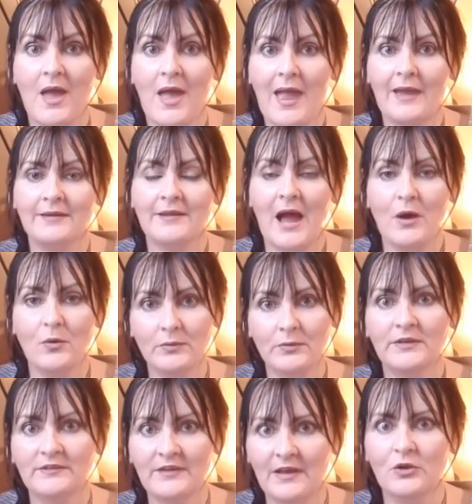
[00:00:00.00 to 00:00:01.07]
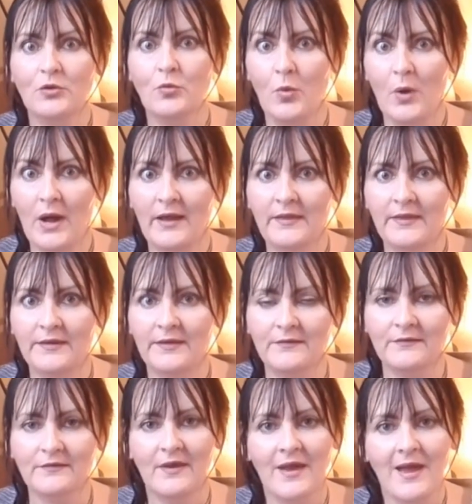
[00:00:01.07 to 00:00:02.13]
And I'm going to tell you why that
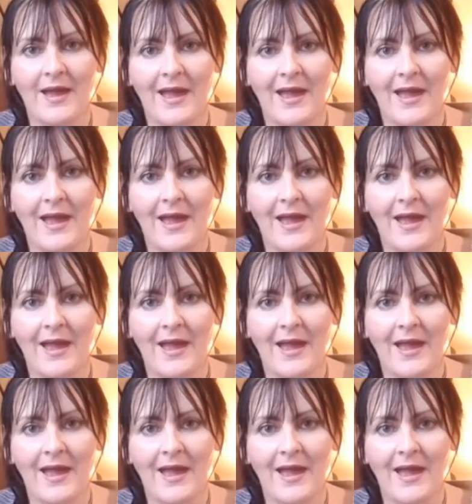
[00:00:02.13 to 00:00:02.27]
is.